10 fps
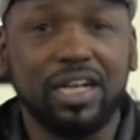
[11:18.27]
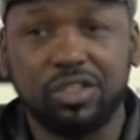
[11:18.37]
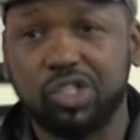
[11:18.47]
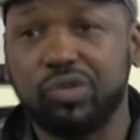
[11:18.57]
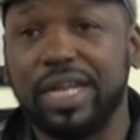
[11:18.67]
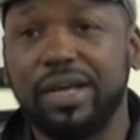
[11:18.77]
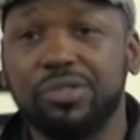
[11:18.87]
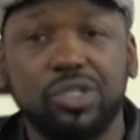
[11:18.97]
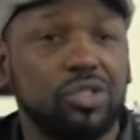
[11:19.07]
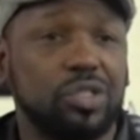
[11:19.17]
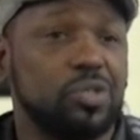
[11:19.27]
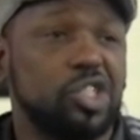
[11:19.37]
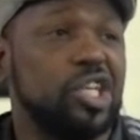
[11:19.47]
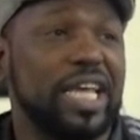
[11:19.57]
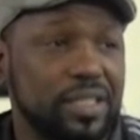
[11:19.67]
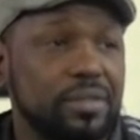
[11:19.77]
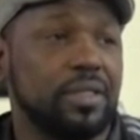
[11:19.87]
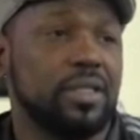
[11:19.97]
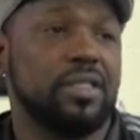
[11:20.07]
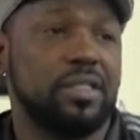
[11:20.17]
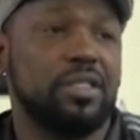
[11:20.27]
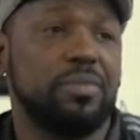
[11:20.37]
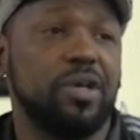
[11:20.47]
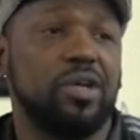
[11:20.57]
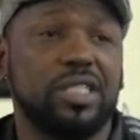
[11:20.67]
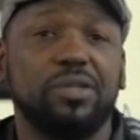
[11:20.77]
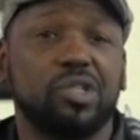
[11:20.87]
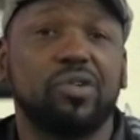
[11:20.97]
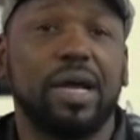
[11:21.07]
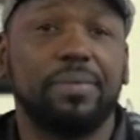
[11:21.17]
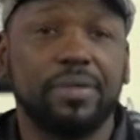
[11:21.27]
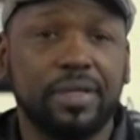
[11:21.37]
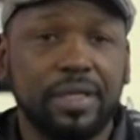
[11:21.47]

because the trainer I was using was shit, to be honest. It was crap.